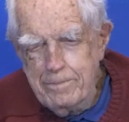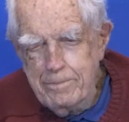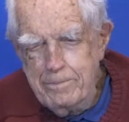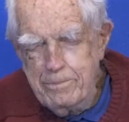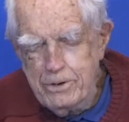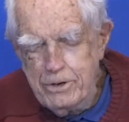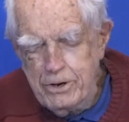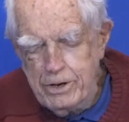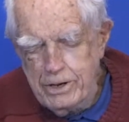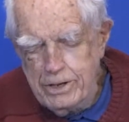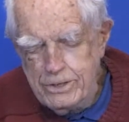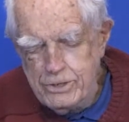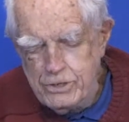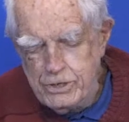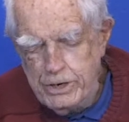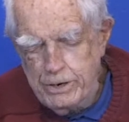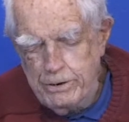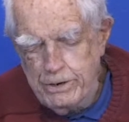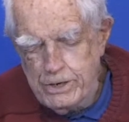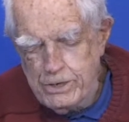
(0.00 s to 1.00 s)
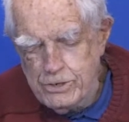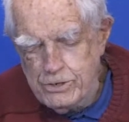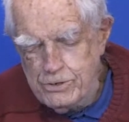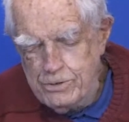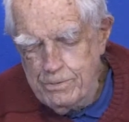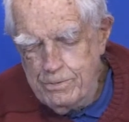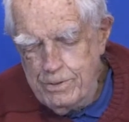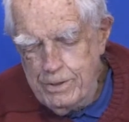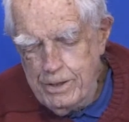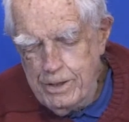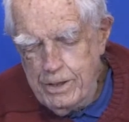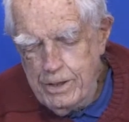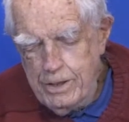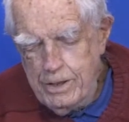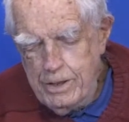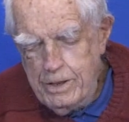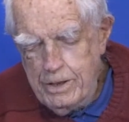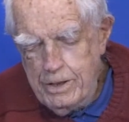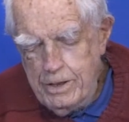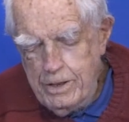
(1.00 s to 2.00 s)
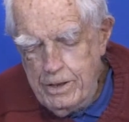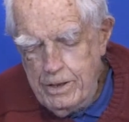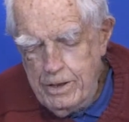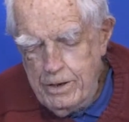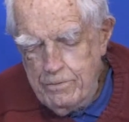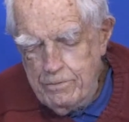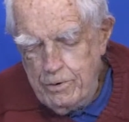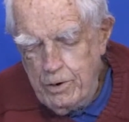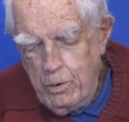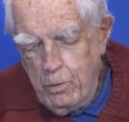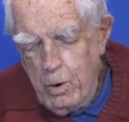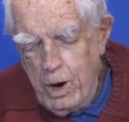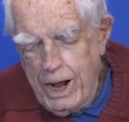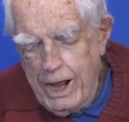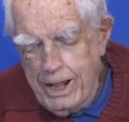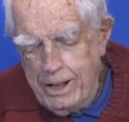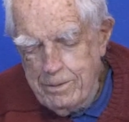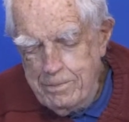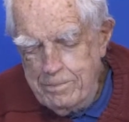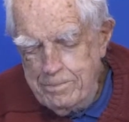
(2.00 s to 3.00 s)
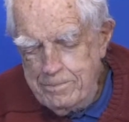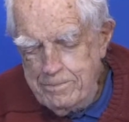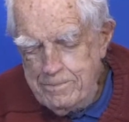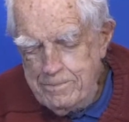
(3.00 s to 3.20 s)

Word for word: particular series for a while.